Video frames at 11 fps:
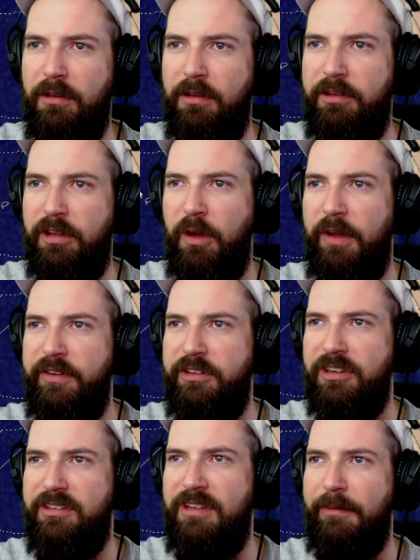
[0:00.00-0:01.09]
So if you
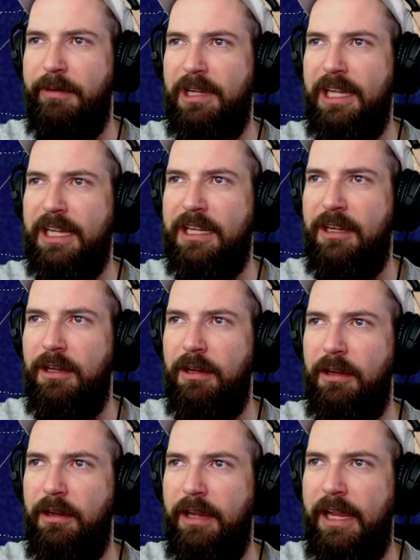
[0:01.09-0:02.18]
just double click,
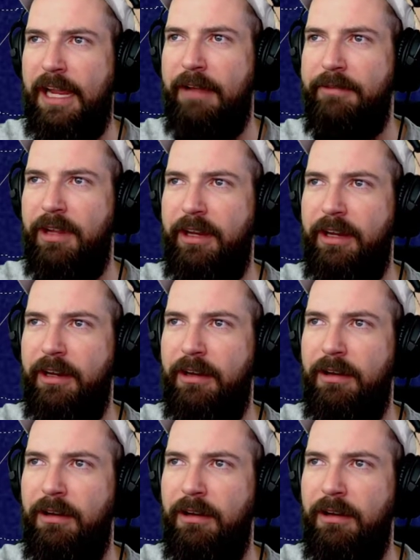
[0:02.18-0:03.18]
hey, I'm done here.